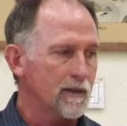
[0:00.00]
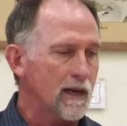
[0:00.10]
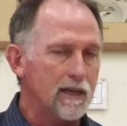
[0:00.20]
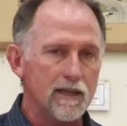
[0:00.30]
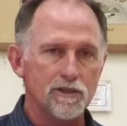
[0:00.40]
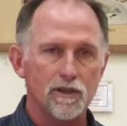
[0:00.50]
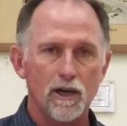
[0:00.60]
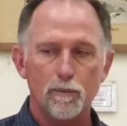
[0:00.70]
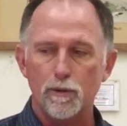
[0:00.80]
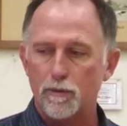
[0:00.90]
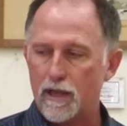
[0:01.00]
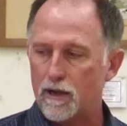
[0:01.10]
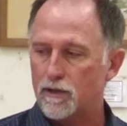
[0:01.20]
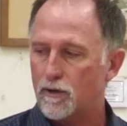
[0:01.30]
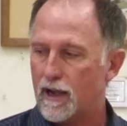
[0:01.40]
I need your help, and
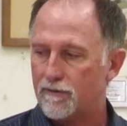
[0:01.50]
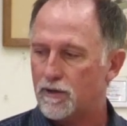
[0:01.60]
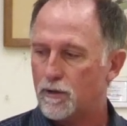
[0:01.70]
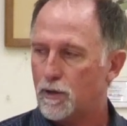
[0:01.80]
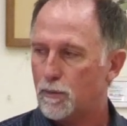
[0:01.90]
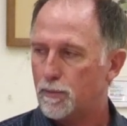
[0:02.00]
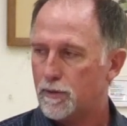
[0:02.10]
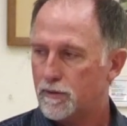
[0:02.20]
without you, I have no hope.